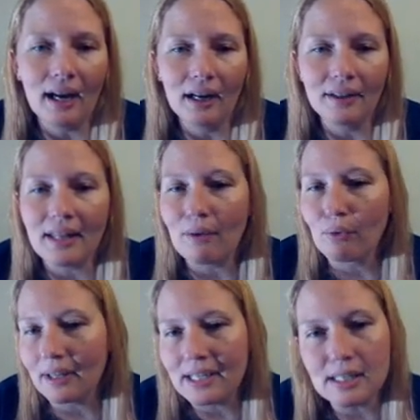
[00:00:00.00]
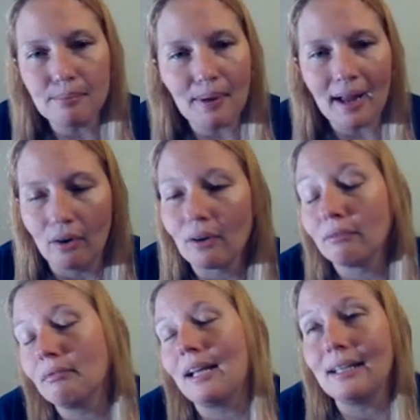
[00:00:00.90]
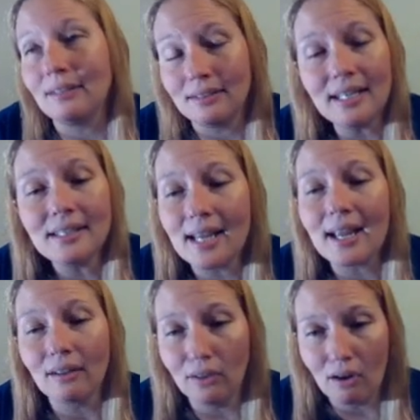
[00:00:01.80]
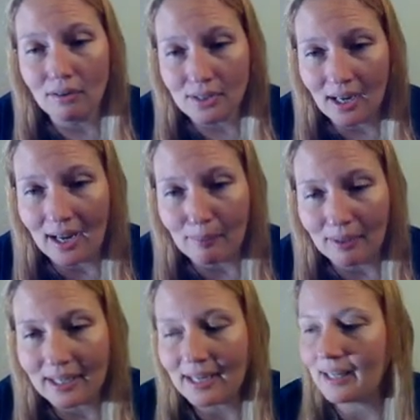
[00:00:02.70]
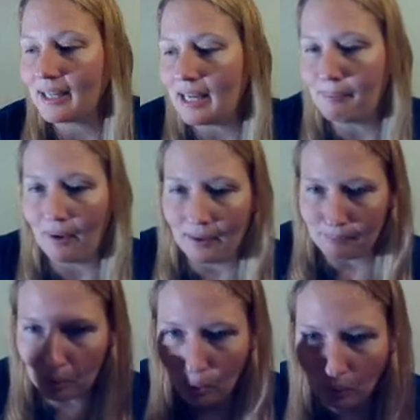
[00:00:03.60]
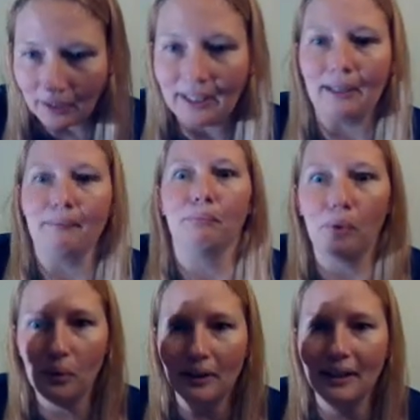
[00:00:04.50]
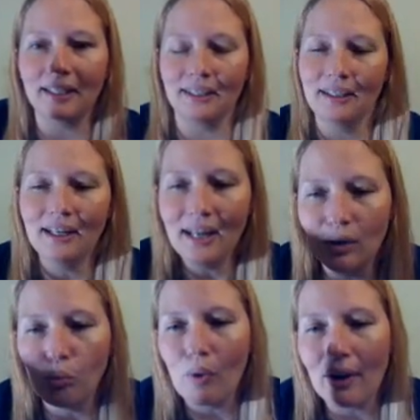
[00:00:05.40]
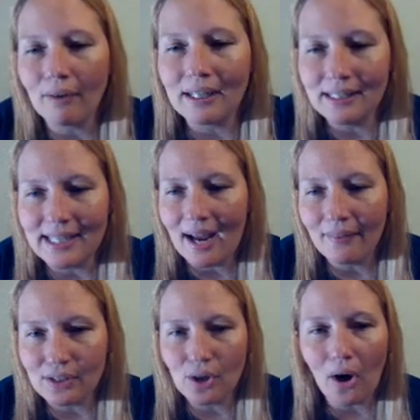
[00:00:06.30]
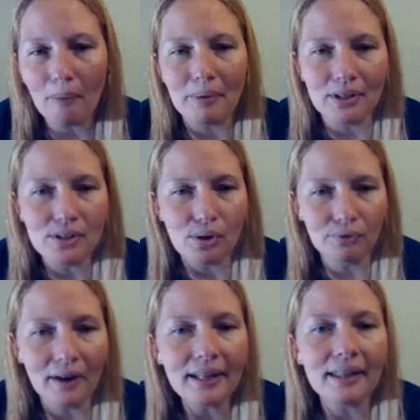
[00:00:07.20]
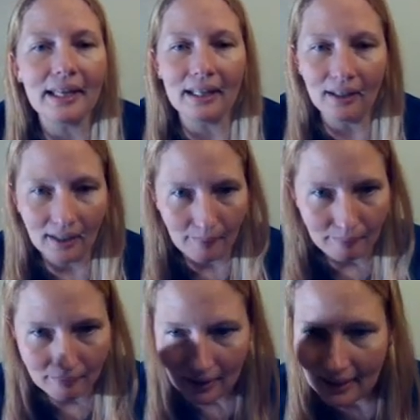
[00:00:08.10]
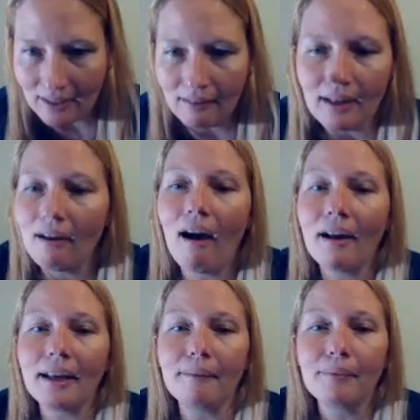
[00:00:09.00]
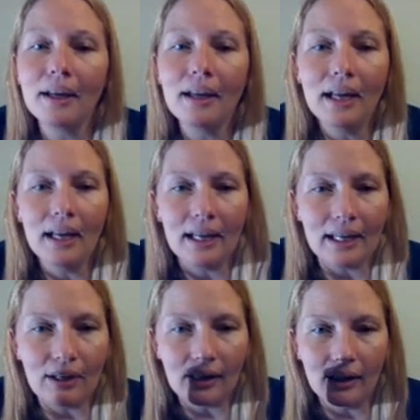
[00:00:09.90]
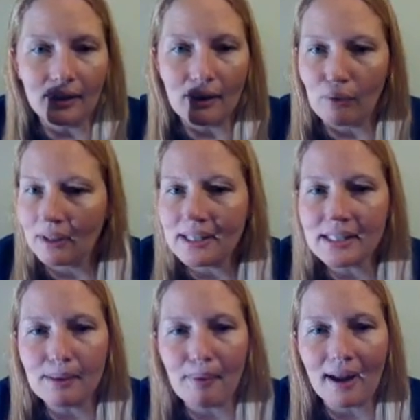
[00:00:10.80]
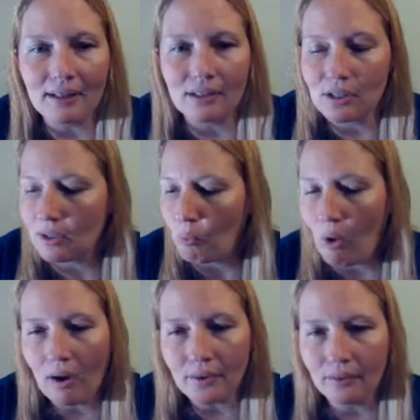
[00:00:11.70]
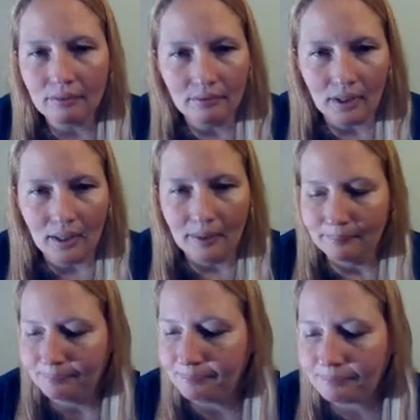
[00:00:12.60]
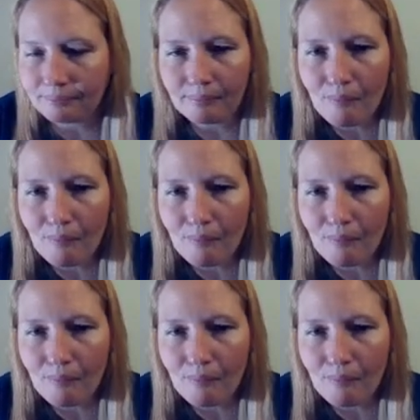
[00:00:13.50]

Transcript: Uh, they released it back, or and it did take a long time. Like he had to keep on pulling and pulling and and wearing down the tarpon. So finally, um, he he caught it. He uh, they released it back into the water. Um,